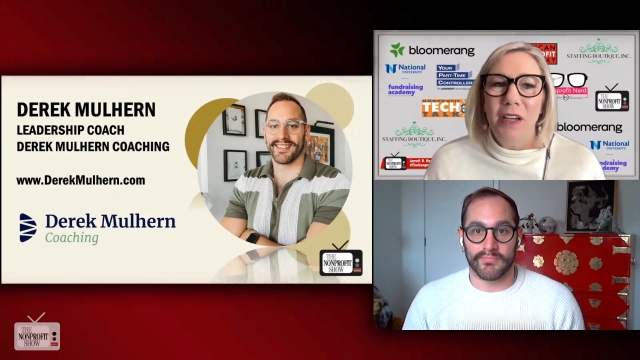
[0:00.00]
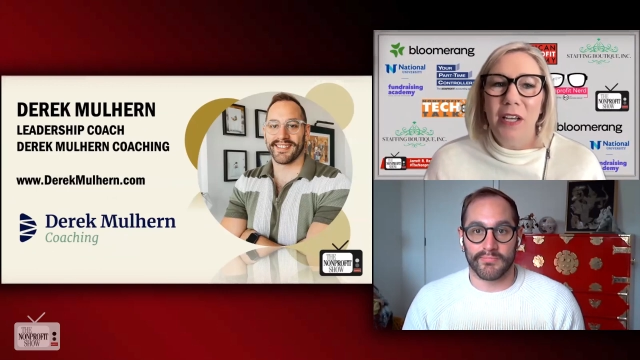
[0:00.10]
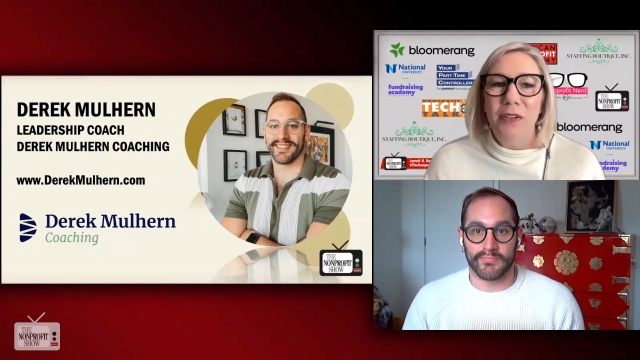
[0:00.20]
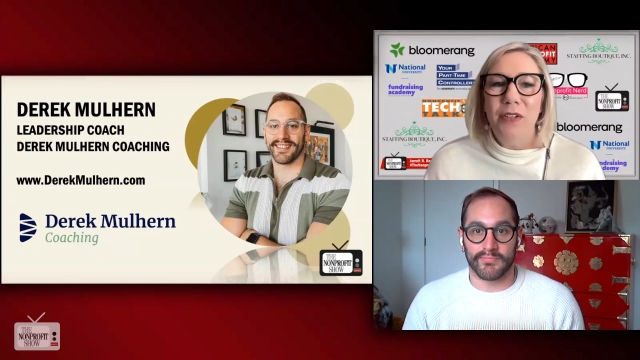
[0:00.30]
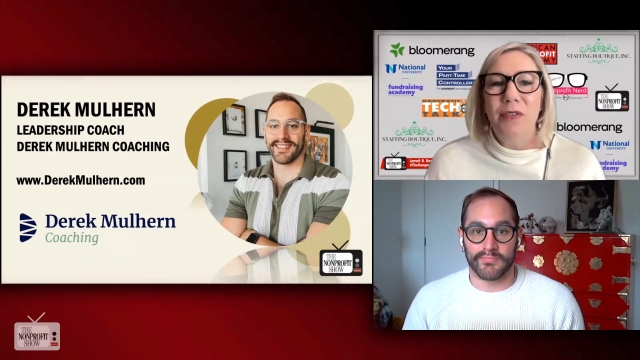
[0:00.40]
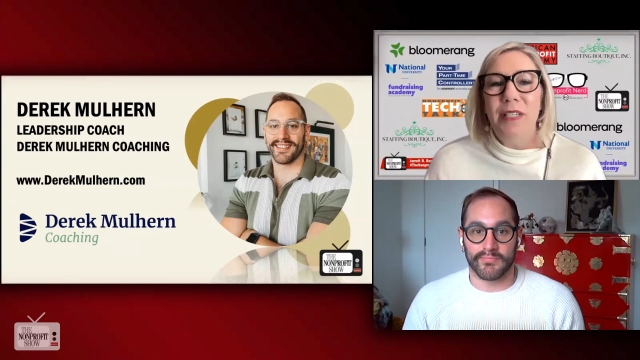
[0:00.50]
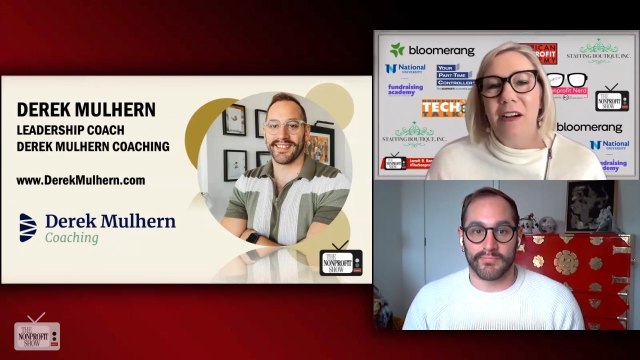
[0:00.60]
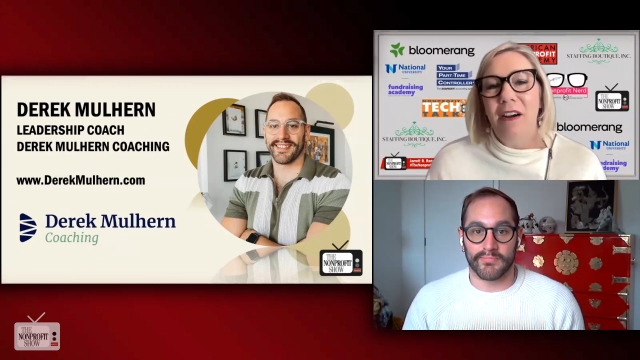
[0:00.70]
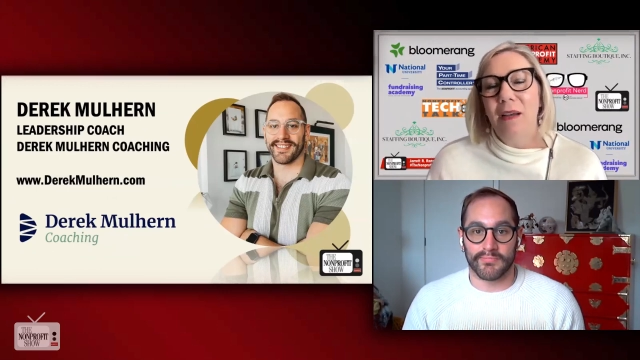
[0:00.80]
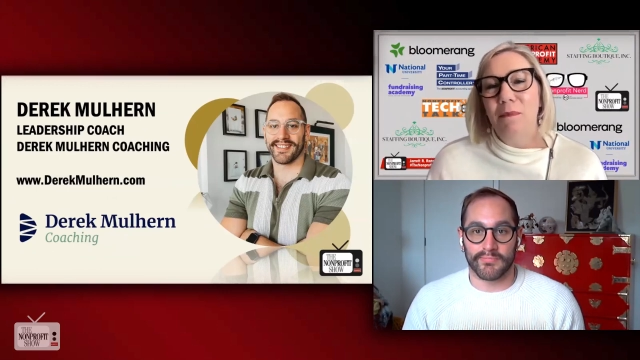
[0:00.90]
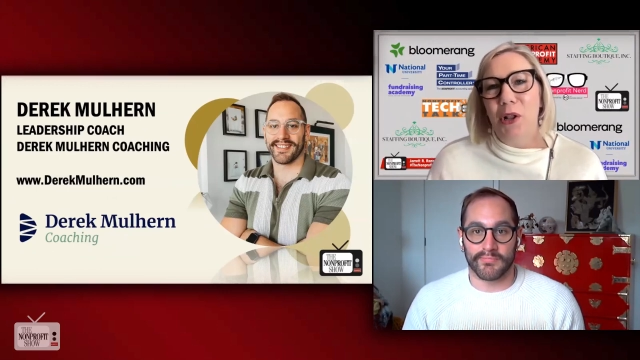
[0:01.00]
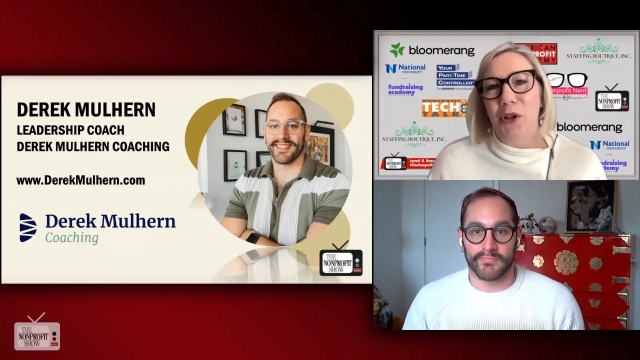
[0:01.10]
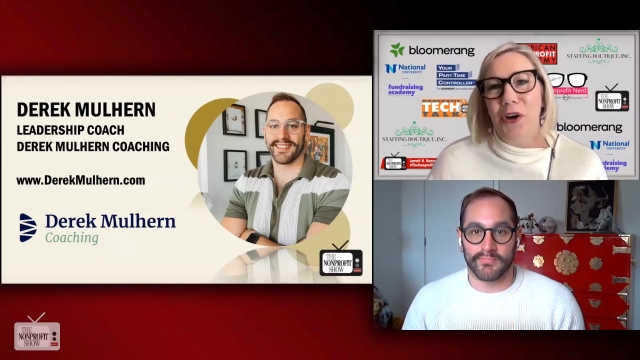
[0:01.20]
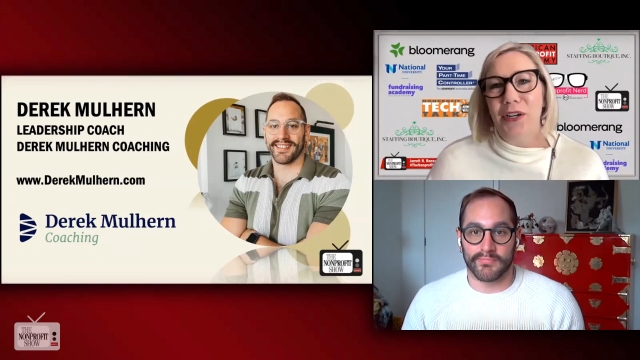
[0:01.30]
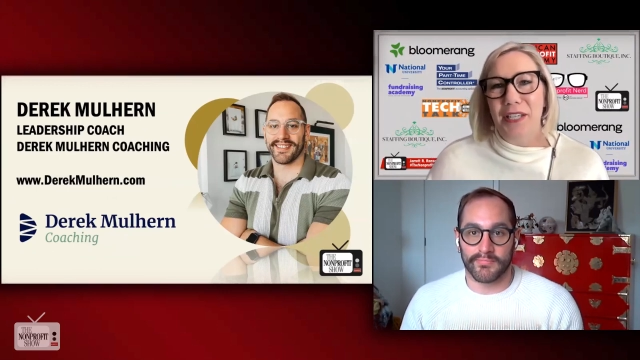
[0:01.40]
Speaker 1: go to
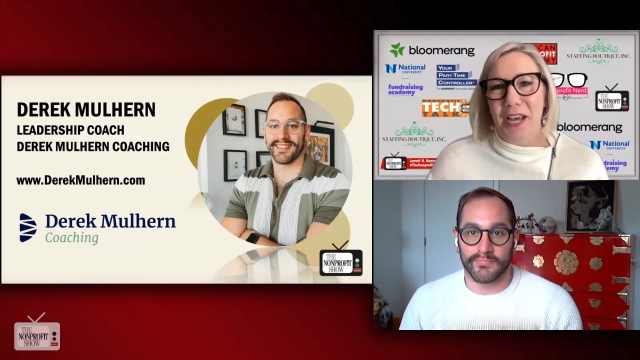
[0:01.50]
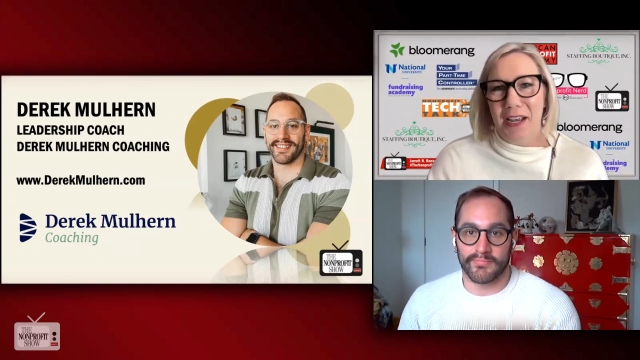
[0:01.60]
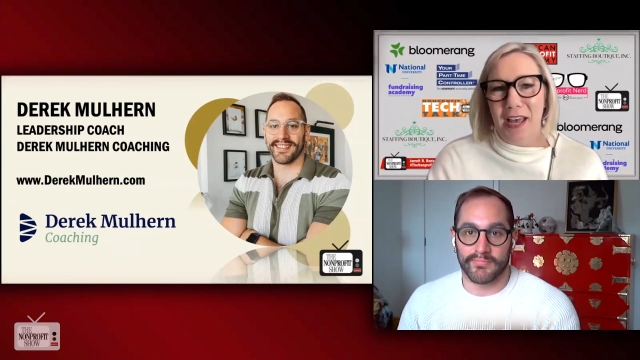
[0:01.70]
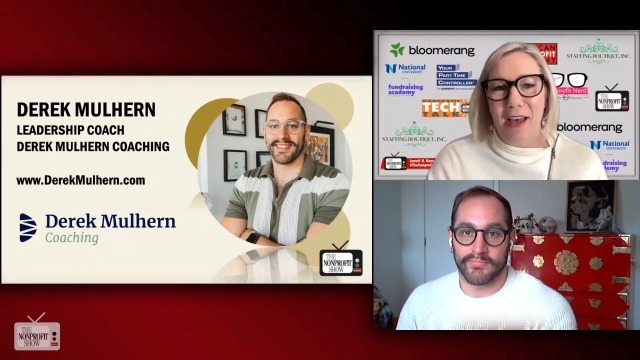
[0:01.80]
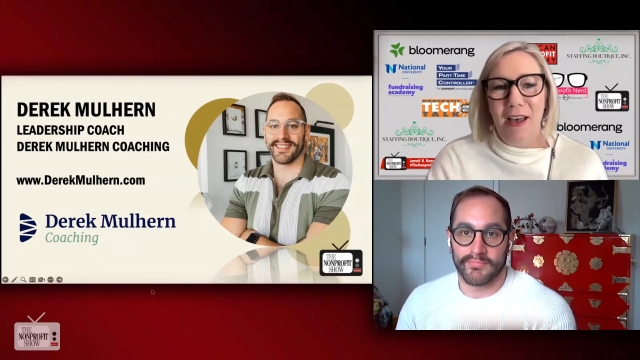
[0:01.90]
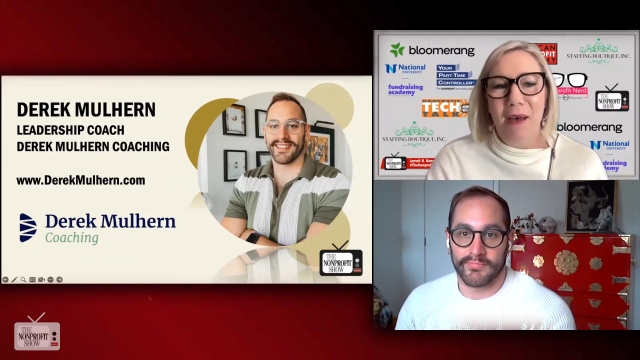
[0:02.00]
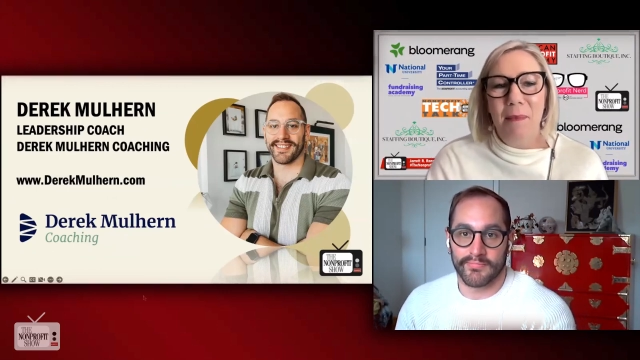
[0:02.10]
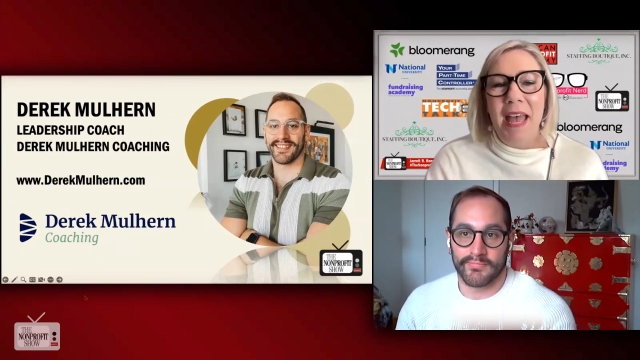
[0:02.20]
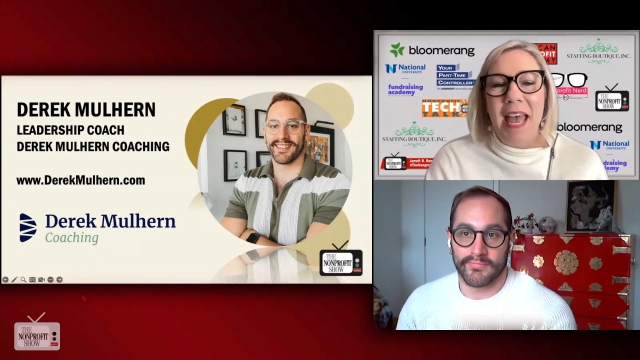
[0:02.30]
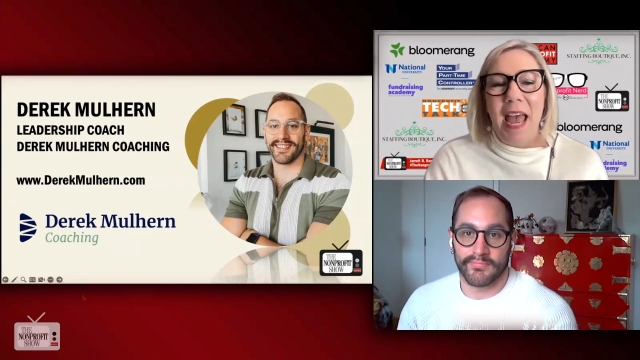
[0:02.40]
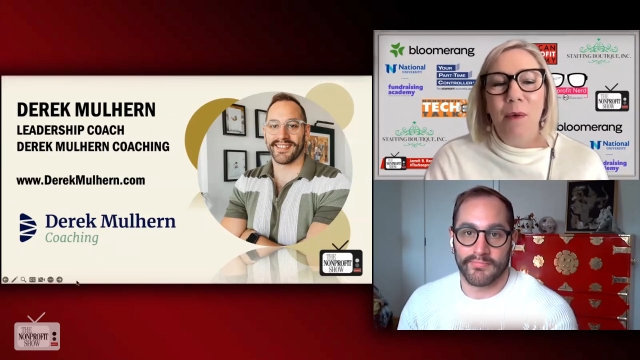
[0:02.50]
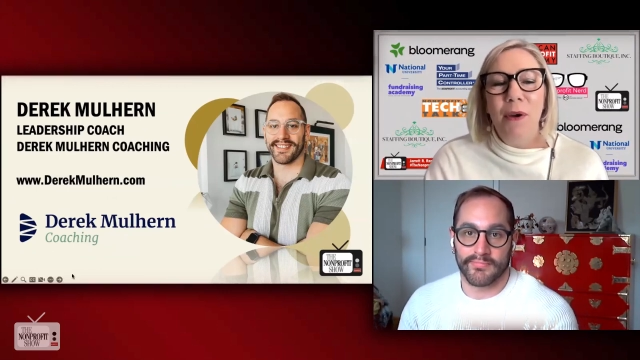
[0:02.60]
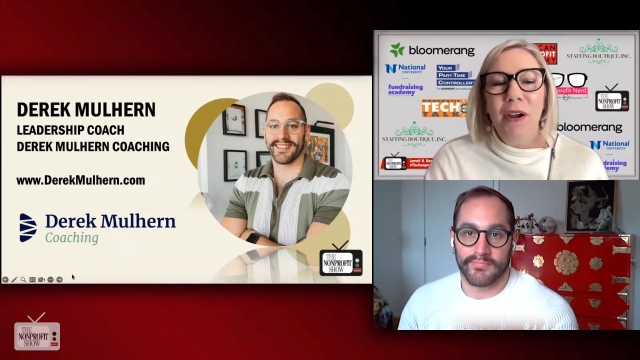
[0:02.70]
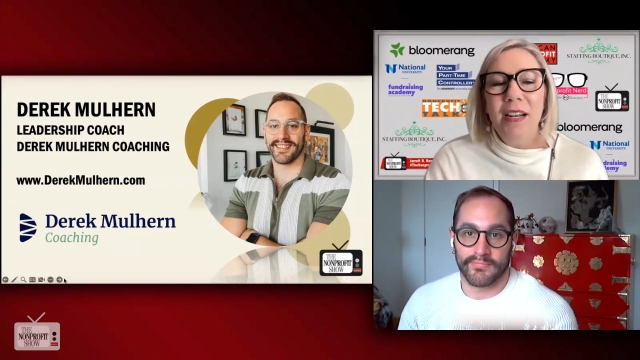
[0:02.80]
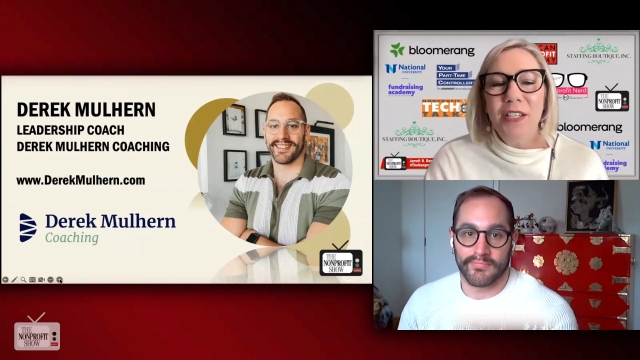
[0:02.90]
DerekMulhern.com. And we're
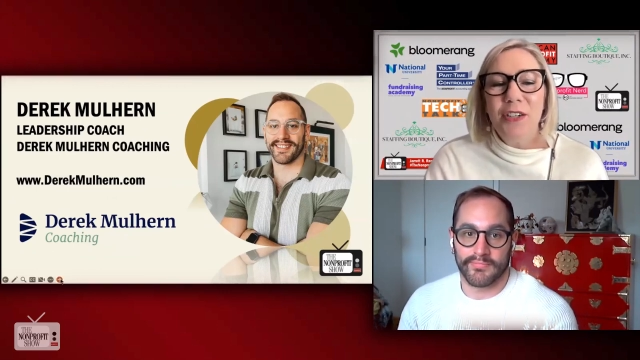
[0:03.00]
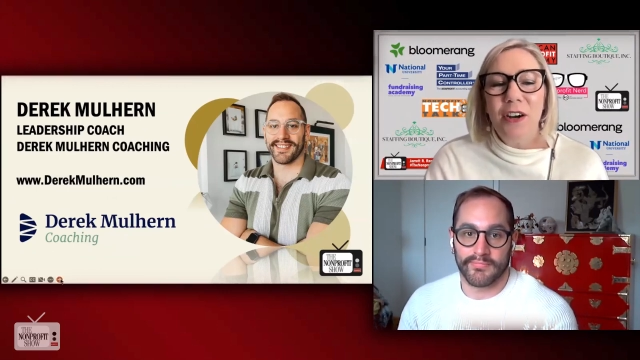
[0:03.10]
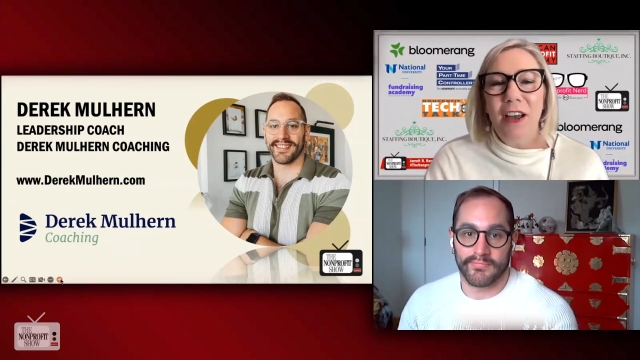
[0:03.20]
going to start